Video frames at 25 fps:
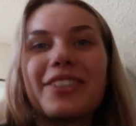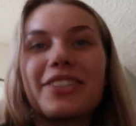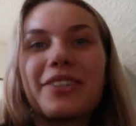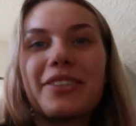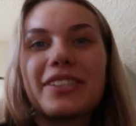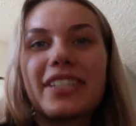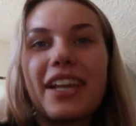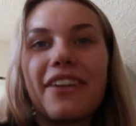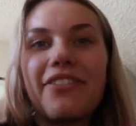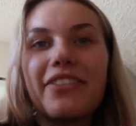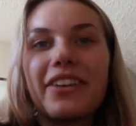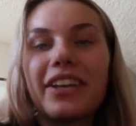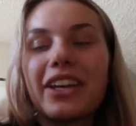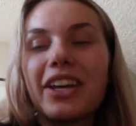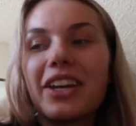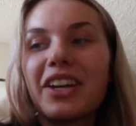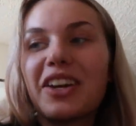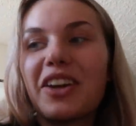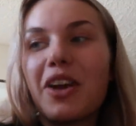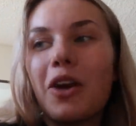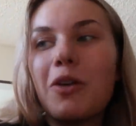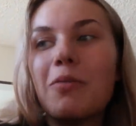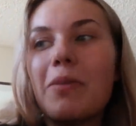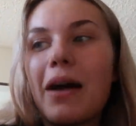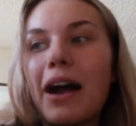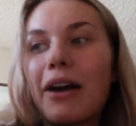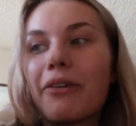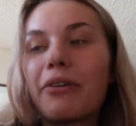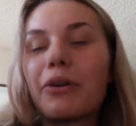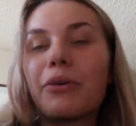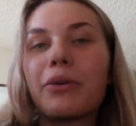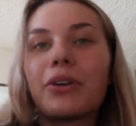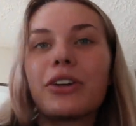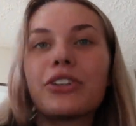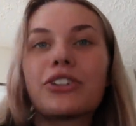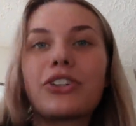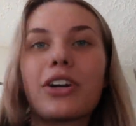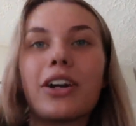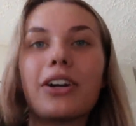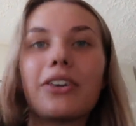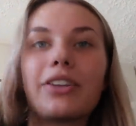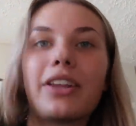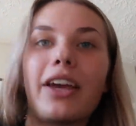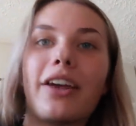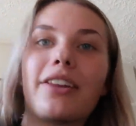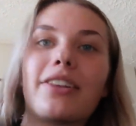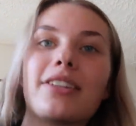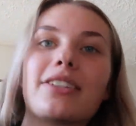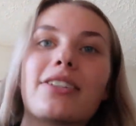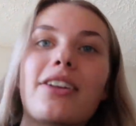So we're definitely gonna go back. We wanna try all
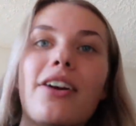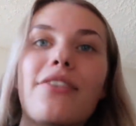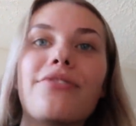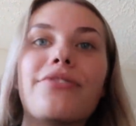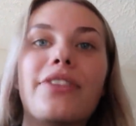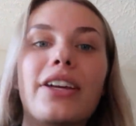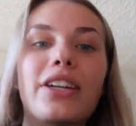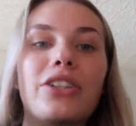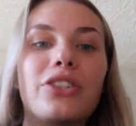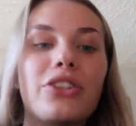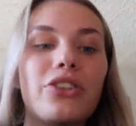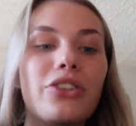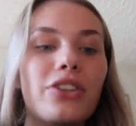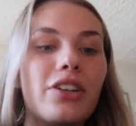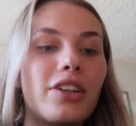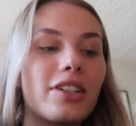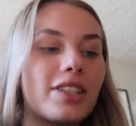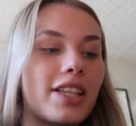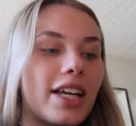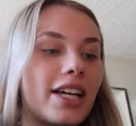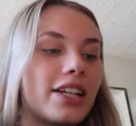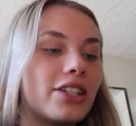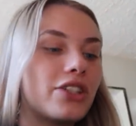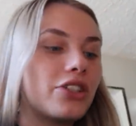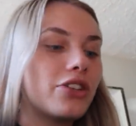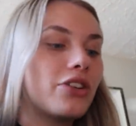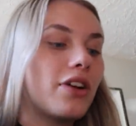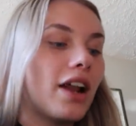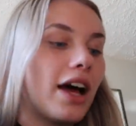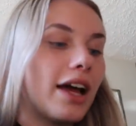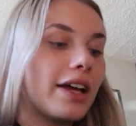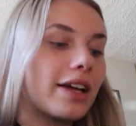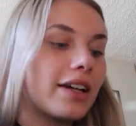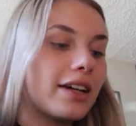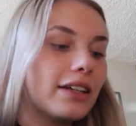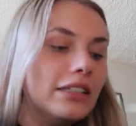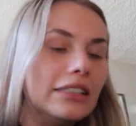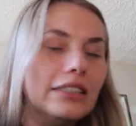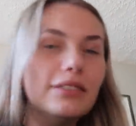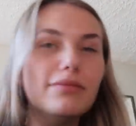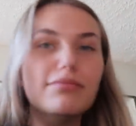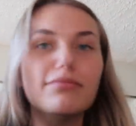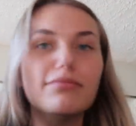the other stuff they do, because they do like